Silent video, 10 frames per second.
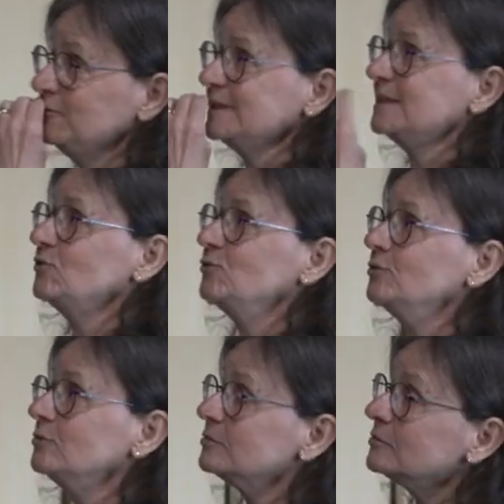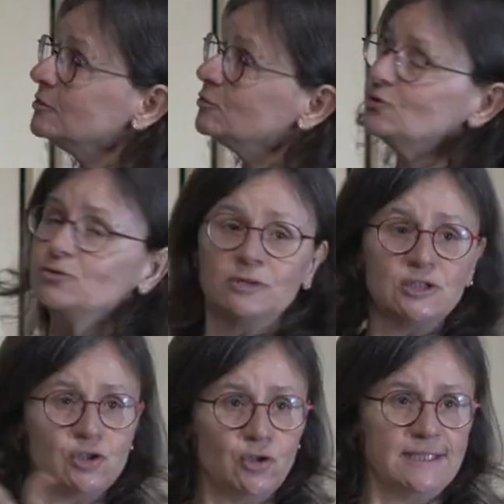wanted to, you to
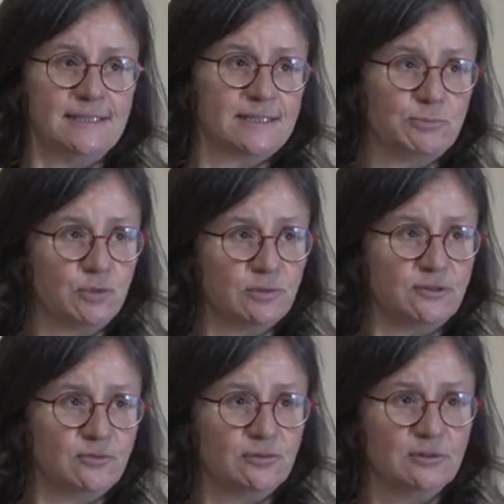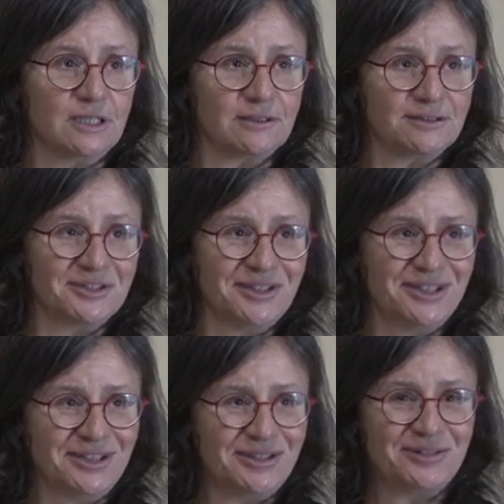enjoy these beautiful
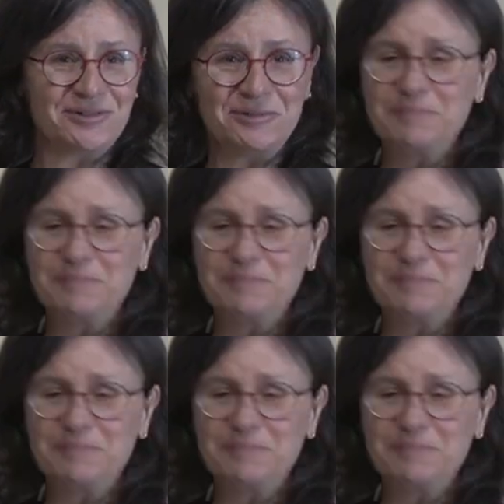uh,